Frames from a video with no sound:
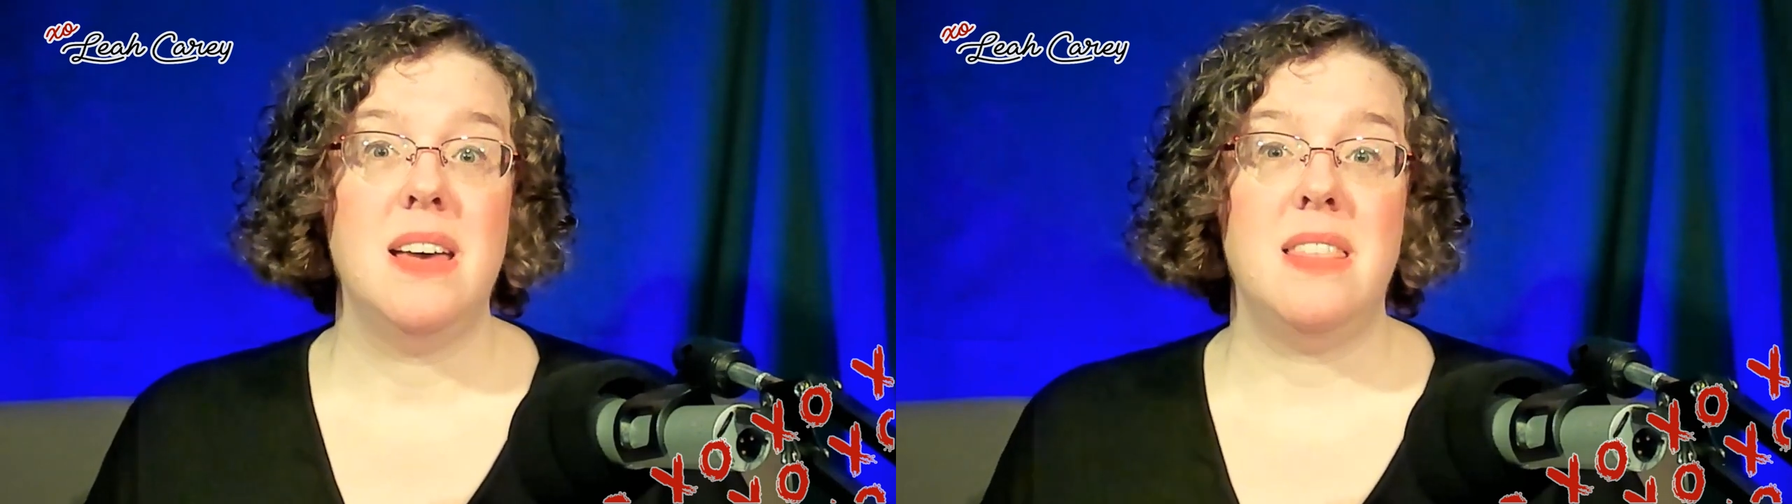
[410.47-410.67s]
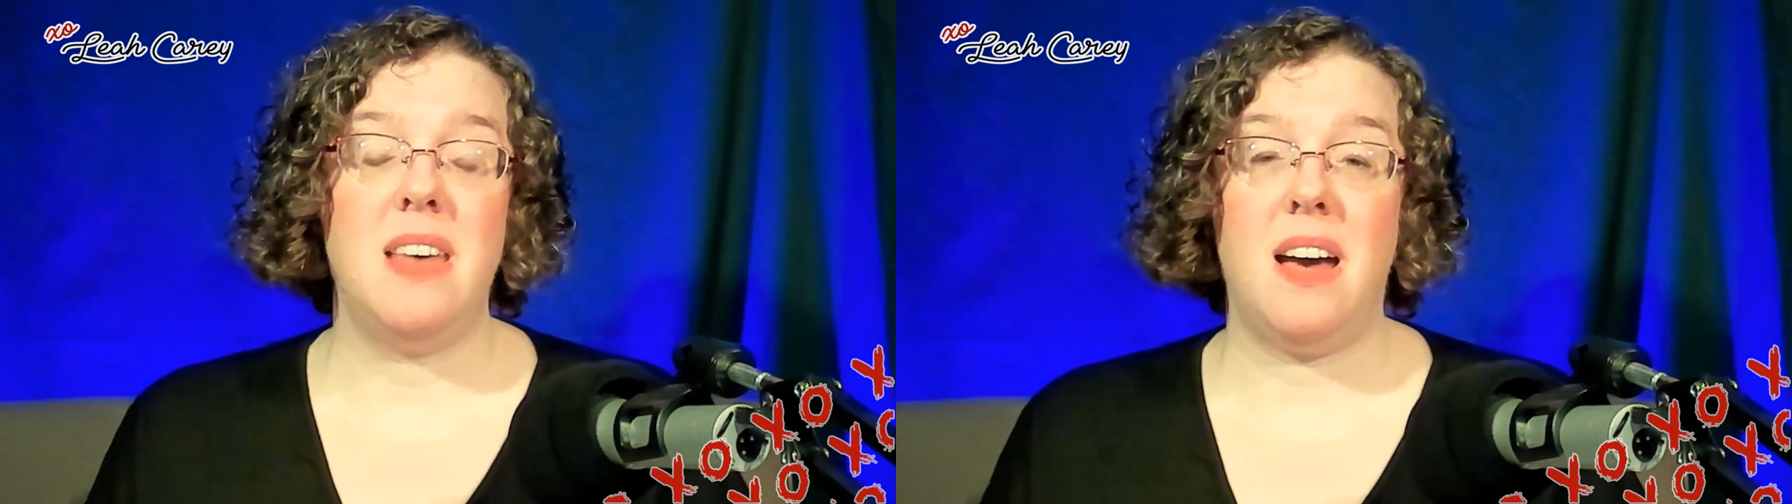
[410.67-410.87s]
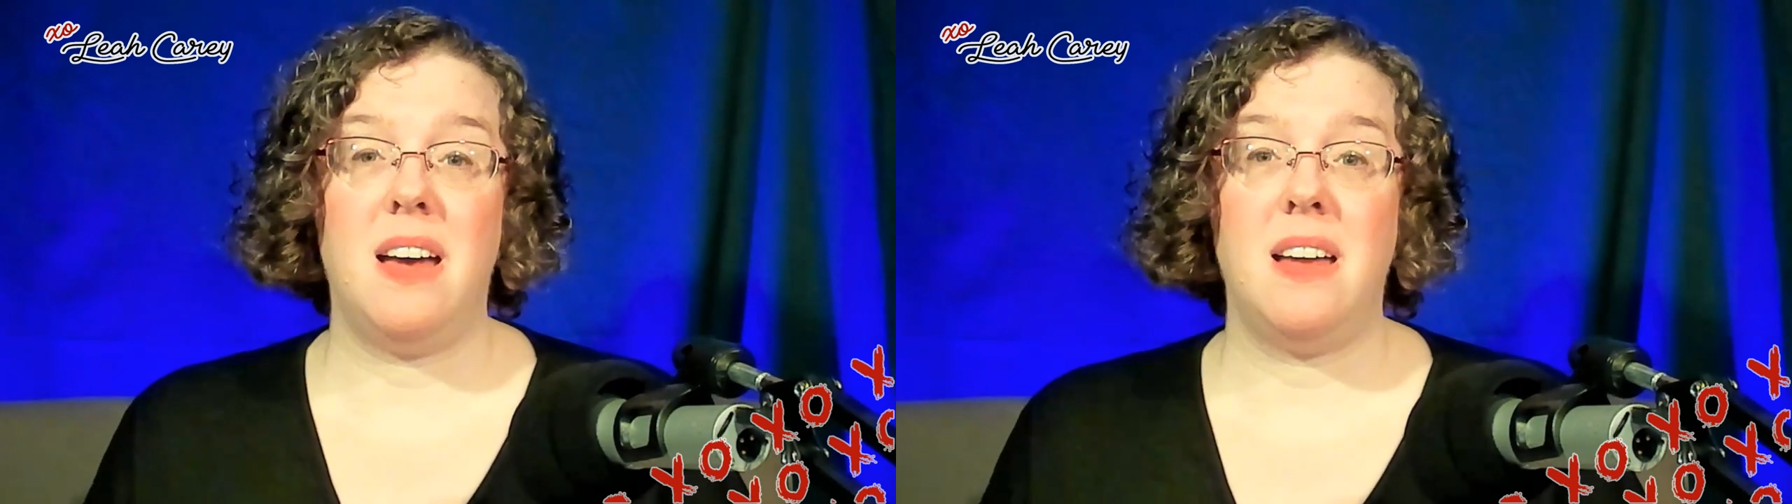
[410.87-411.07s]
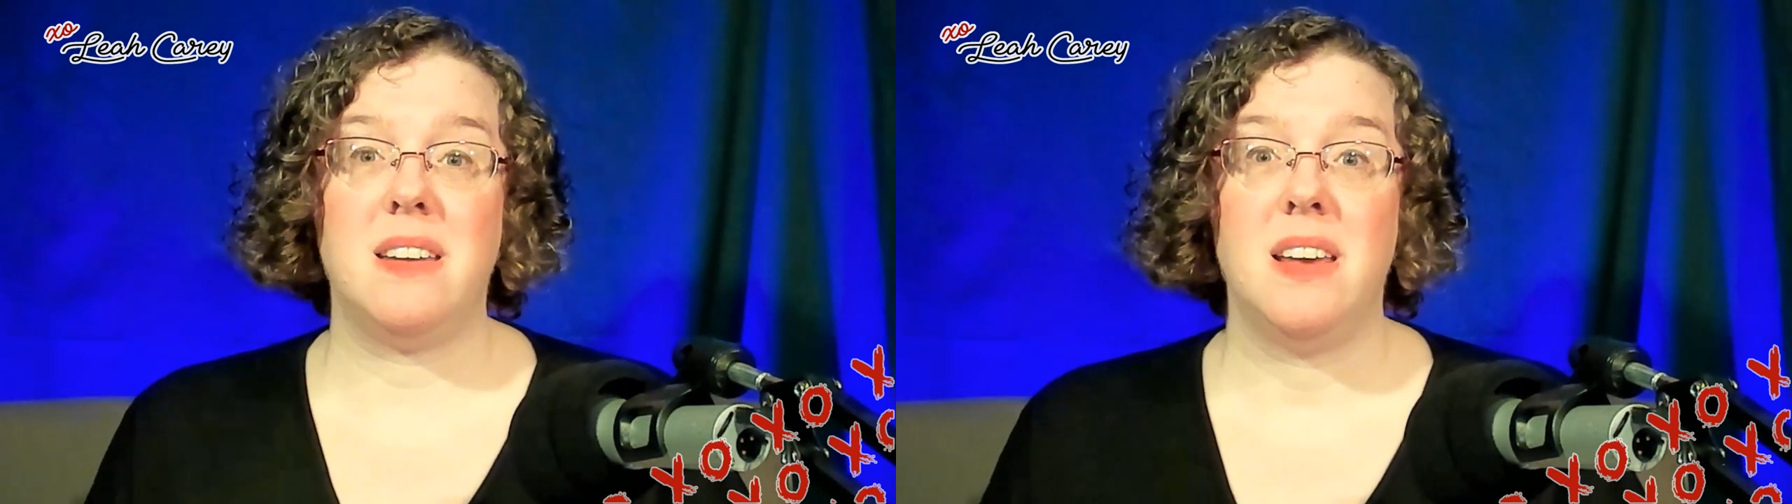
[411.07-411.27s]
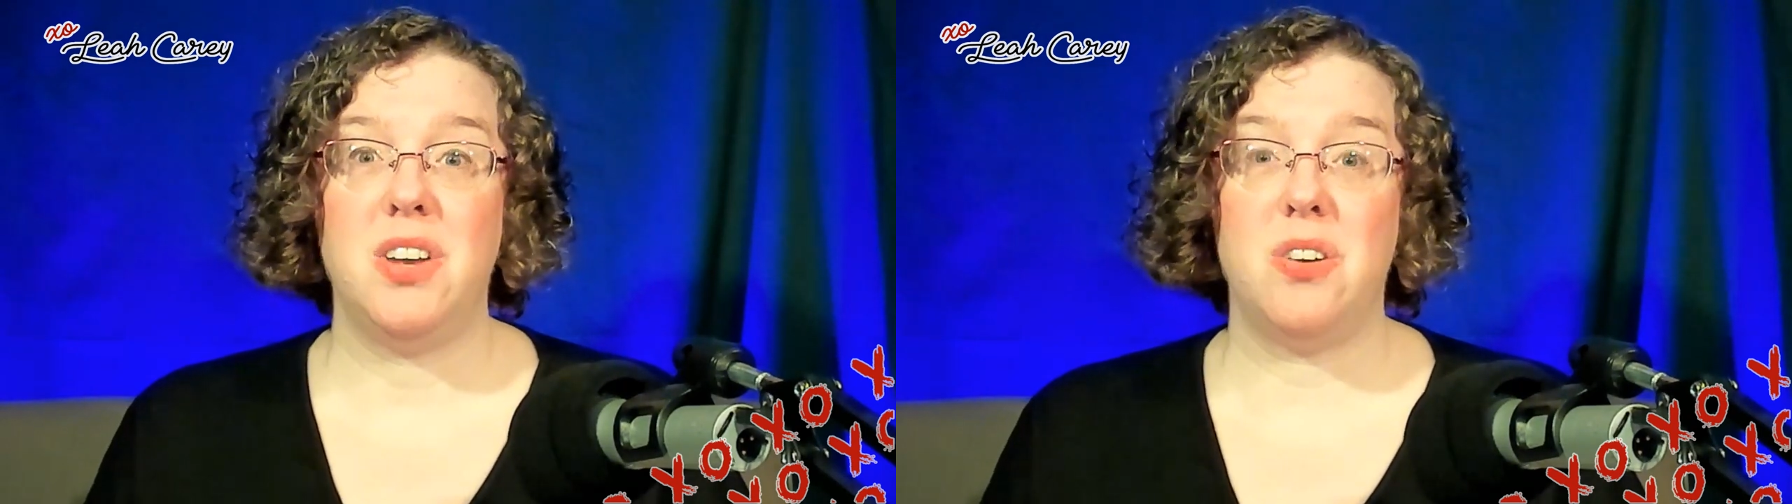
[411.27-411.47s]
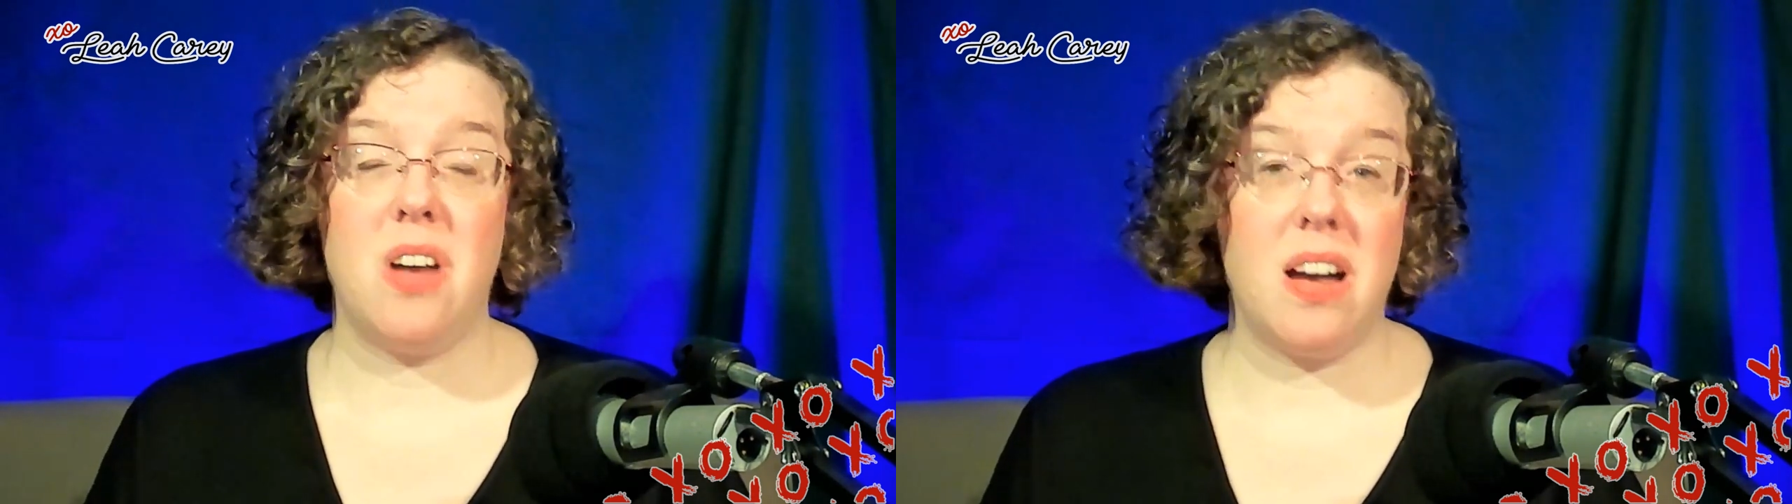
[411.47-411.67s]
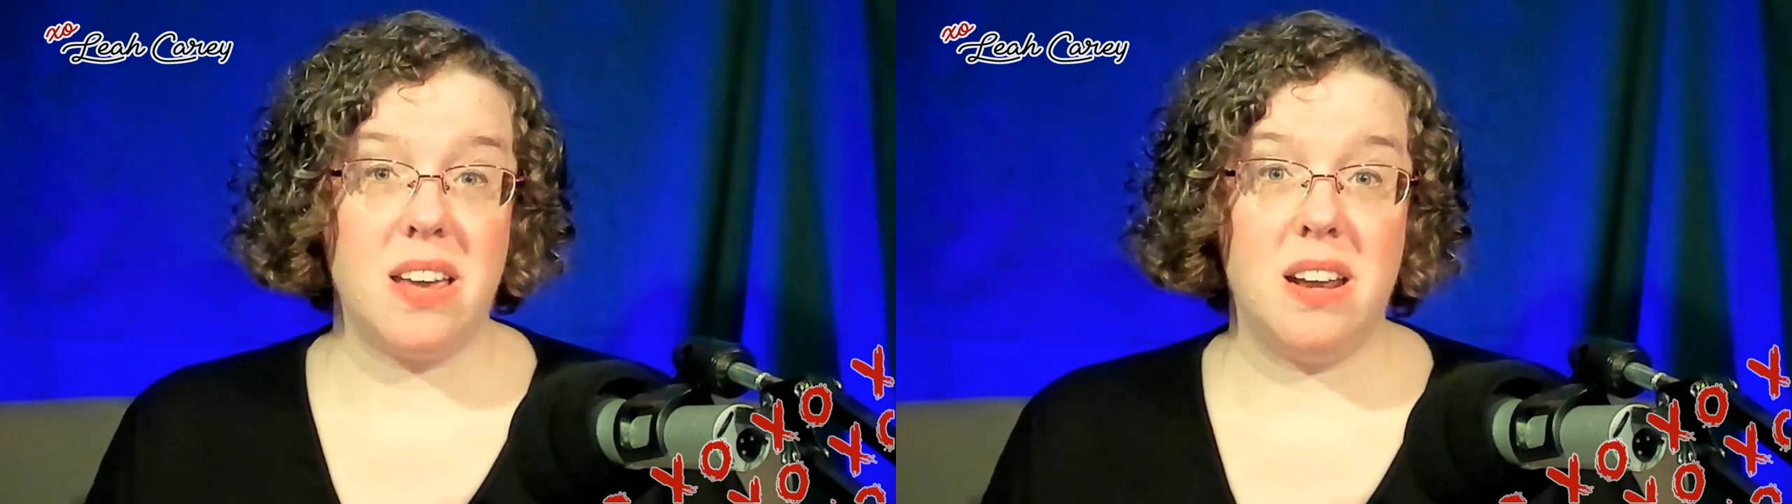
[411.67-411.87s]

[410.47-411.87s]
that you're not